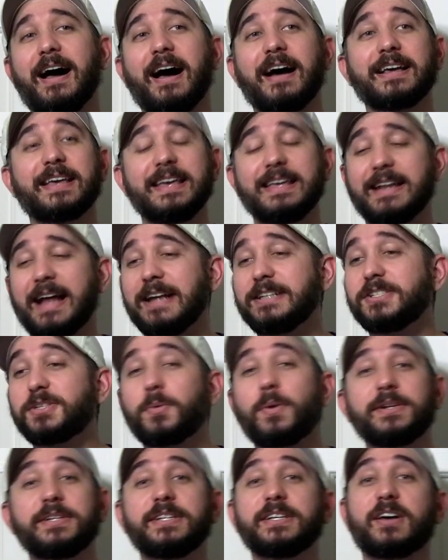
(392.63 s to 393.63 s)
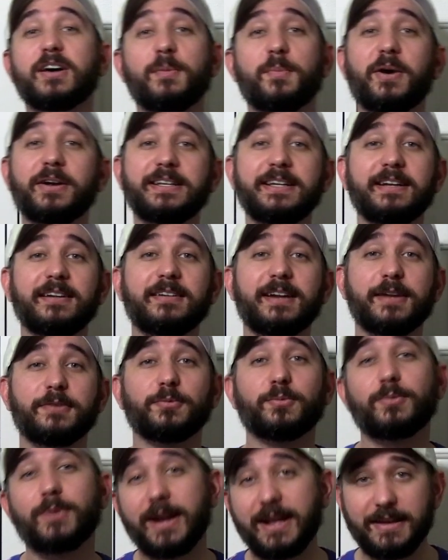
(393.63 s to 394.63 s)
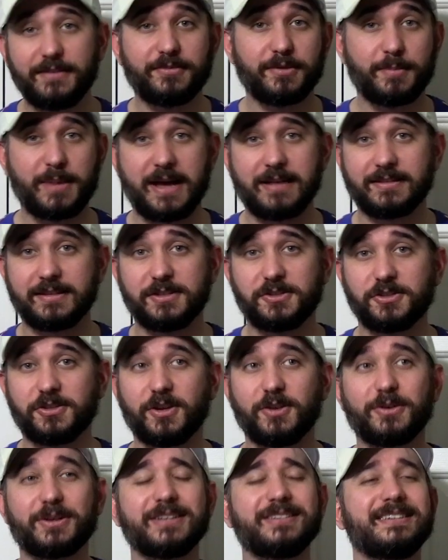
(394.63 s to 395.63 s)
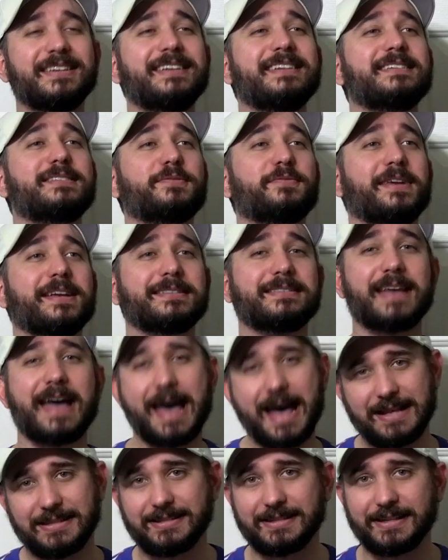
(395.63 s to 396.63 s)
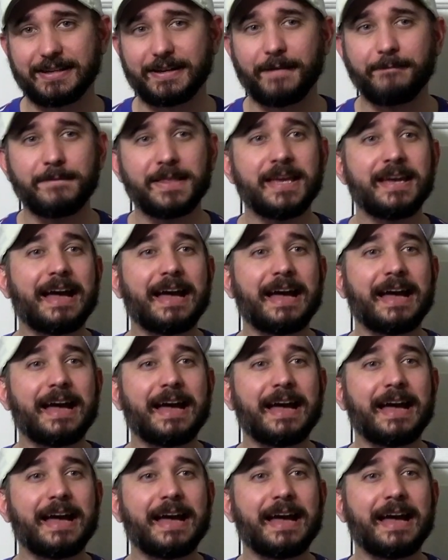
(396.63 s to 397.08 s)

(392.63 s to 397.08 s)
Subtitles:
Again, I just wanted to come on here and rave about this show because it is fantastic.